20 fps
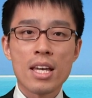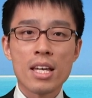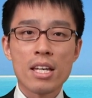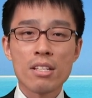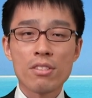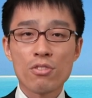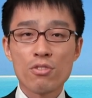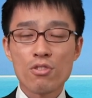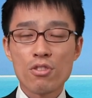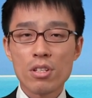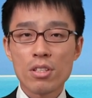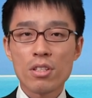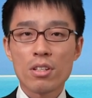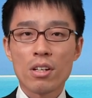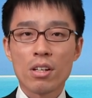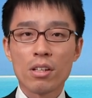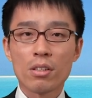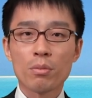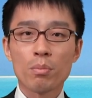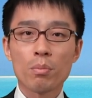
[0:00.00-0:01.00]
In
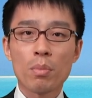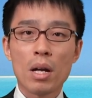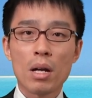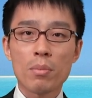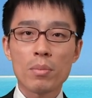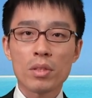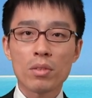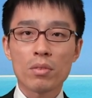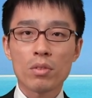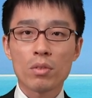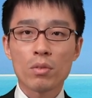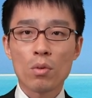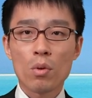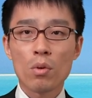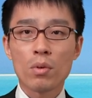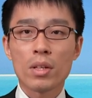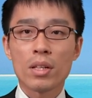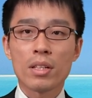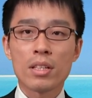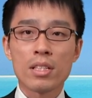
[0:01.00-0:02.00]
general, parametric
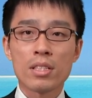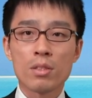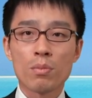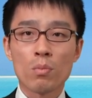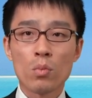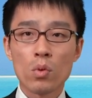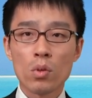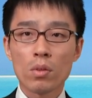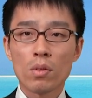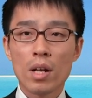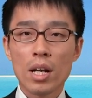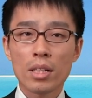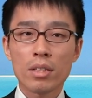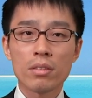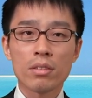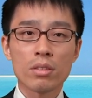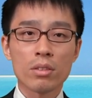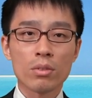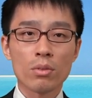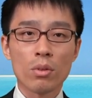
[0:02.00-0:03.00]
rolling is more
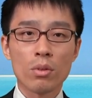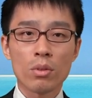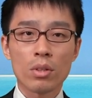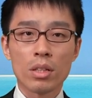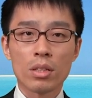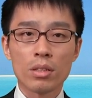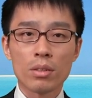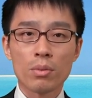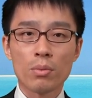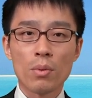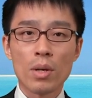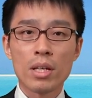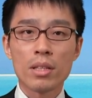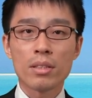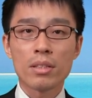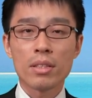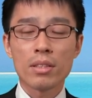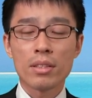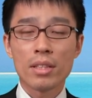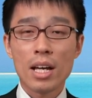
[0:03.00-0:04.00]
likely to occur
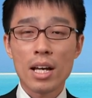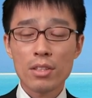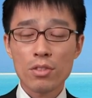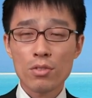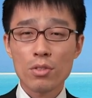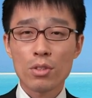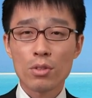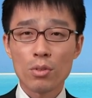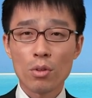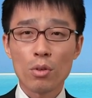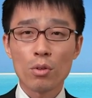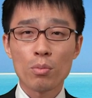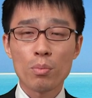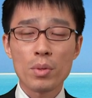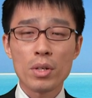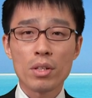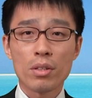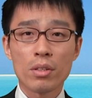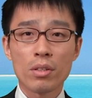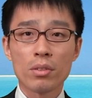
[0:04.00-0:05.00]
when the natural roll
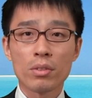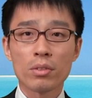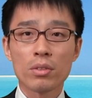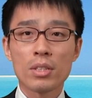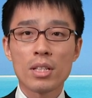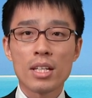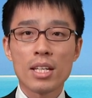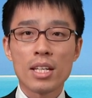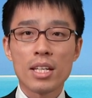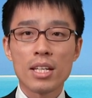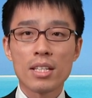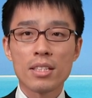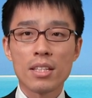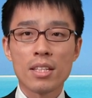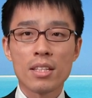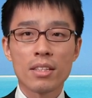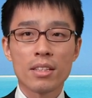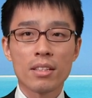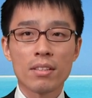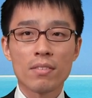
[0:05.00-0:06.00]
period is
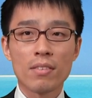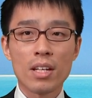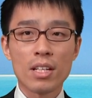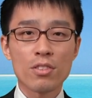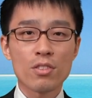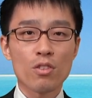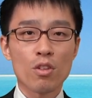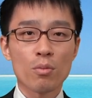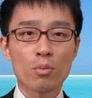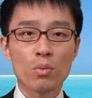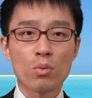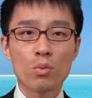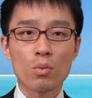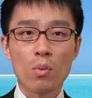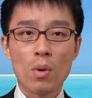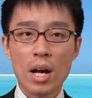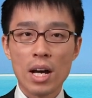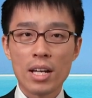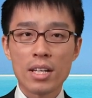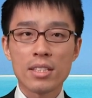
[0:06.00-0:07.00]
in the range of
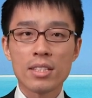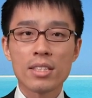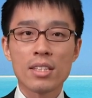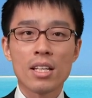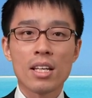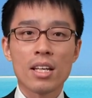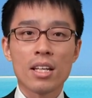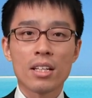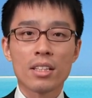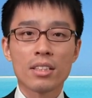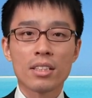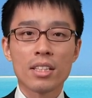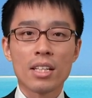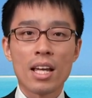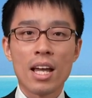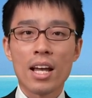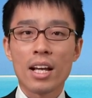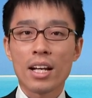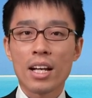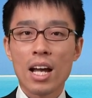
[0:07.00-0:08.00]
twice
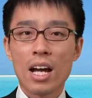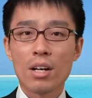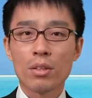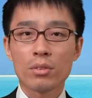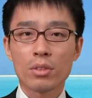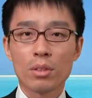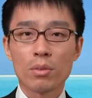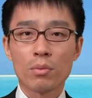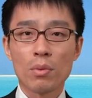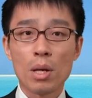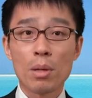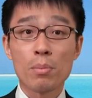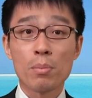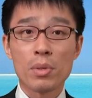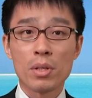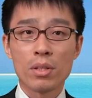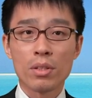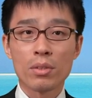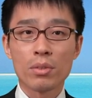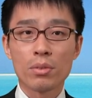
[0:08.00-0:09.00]
the encounter
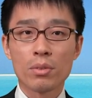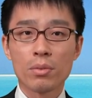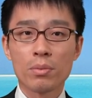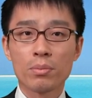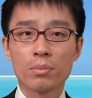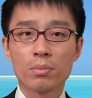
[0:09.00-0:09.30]
wave period.